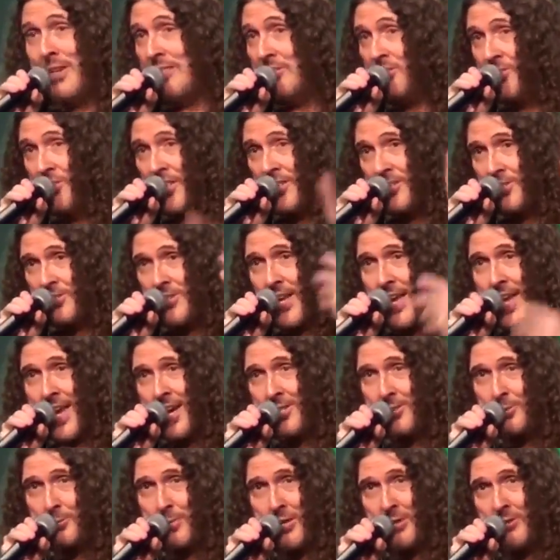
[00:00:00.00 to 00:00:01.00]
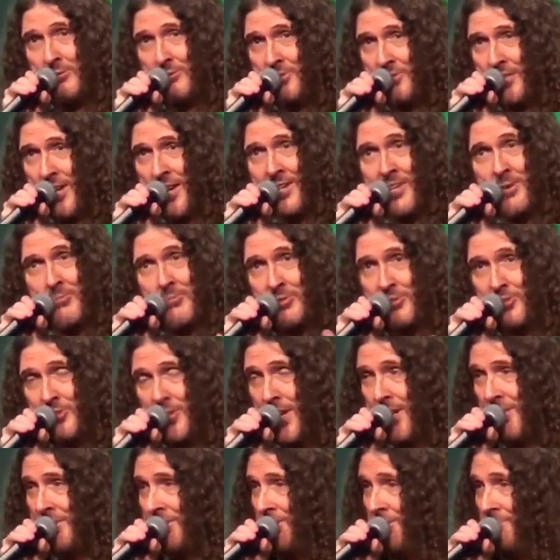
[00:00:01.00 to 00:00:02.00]
We did six takes, we used take number
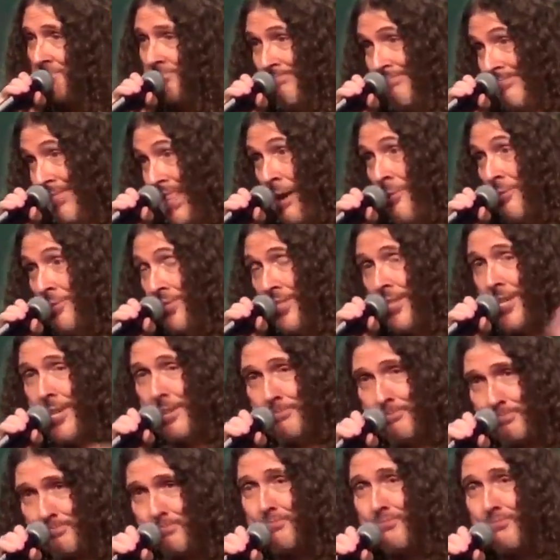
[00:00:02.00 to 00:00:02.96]
six, and that was it.